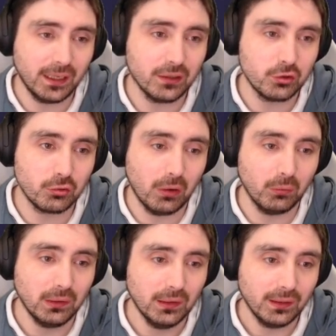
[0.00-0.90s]

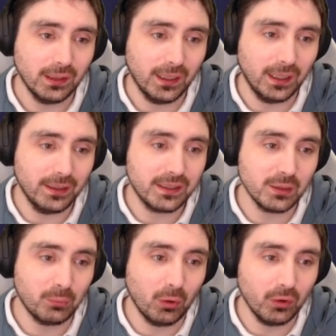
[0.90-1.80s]
control and
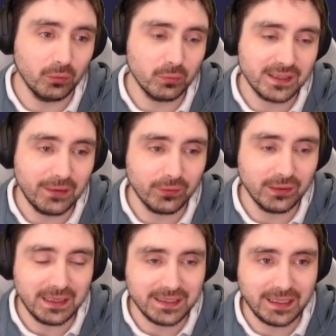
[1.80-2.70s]
support number
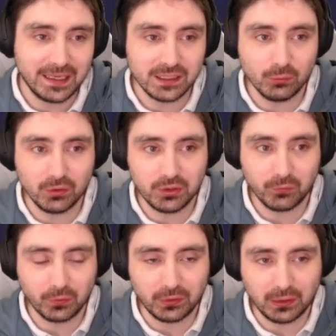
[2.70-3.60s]
7 as he gets towards
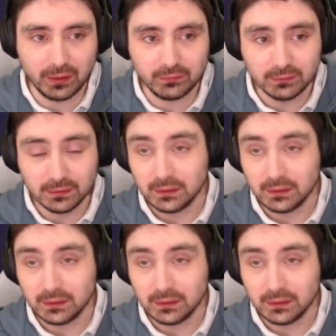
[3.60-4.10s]
your front line.